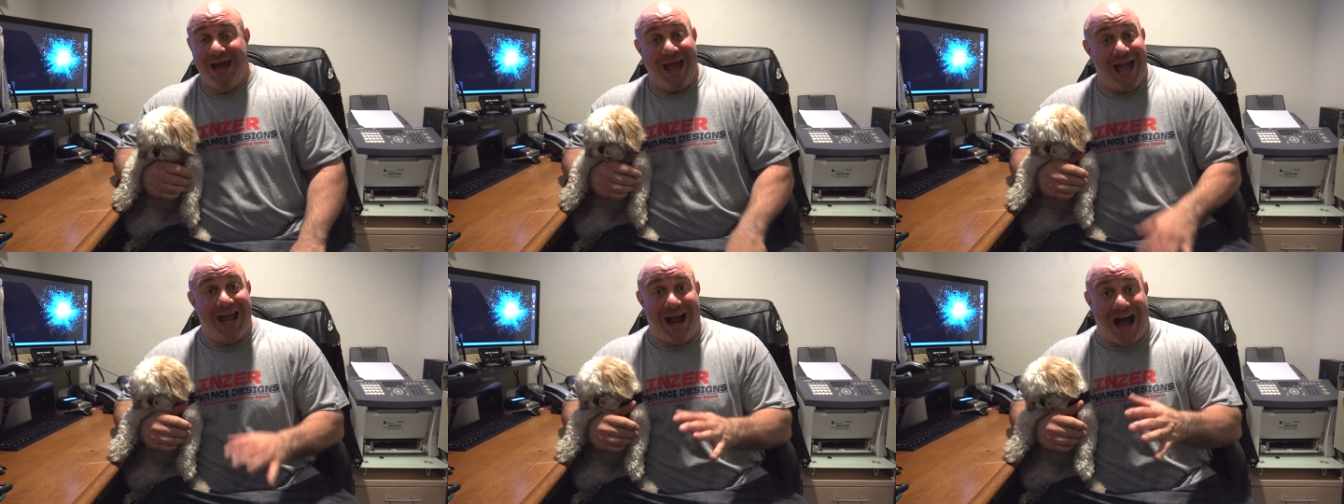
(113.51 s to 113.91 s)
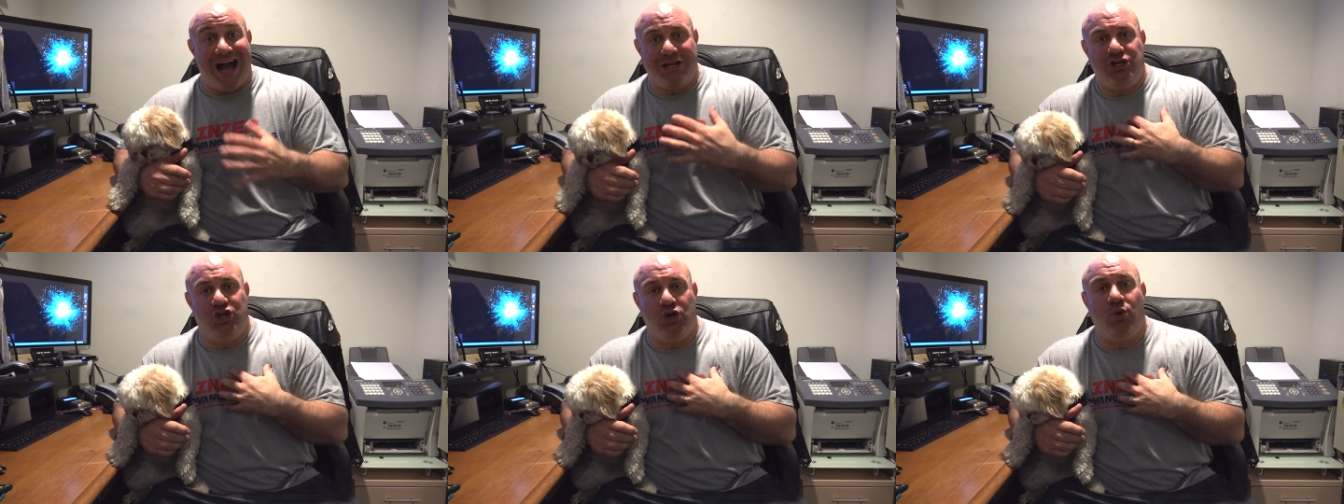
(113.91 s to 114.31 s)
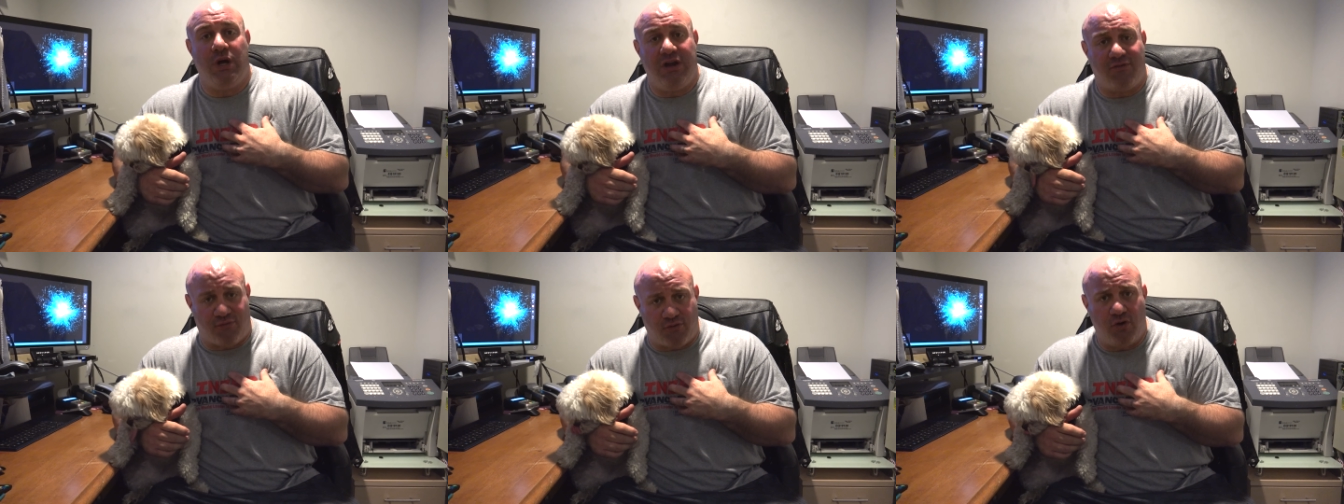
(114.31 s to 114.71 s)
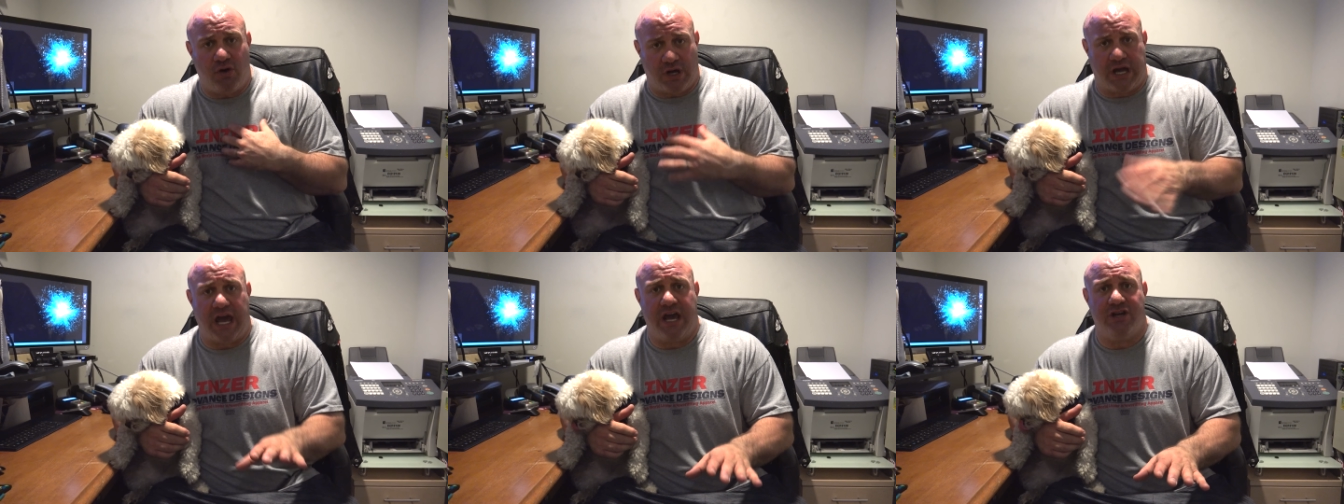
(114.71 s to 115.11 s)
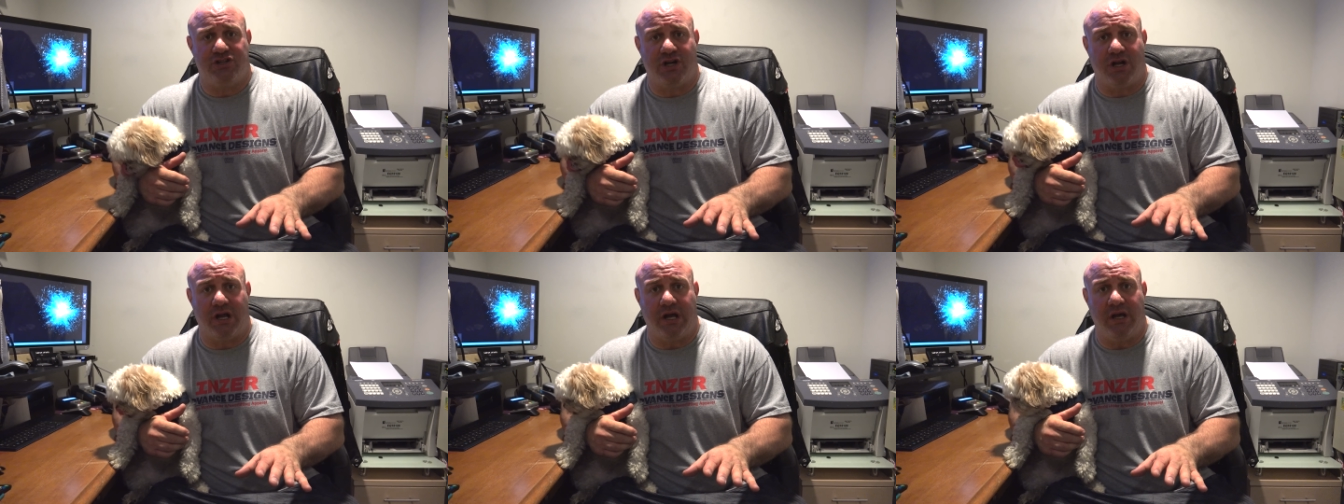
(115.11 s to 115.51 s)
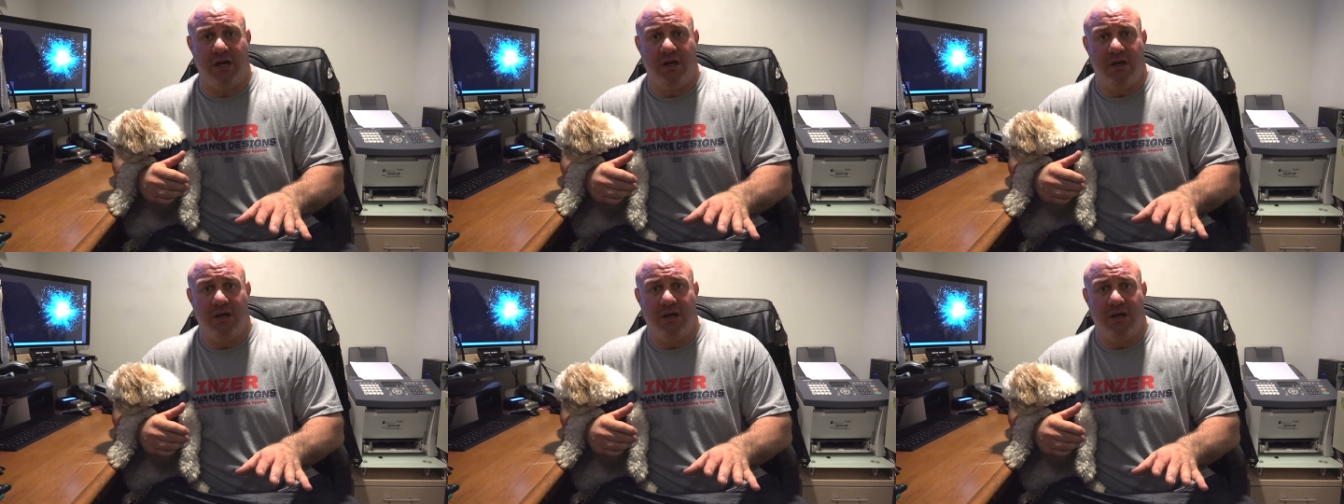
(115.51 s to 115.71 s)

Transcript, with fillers: And I do eat fruit occasionally.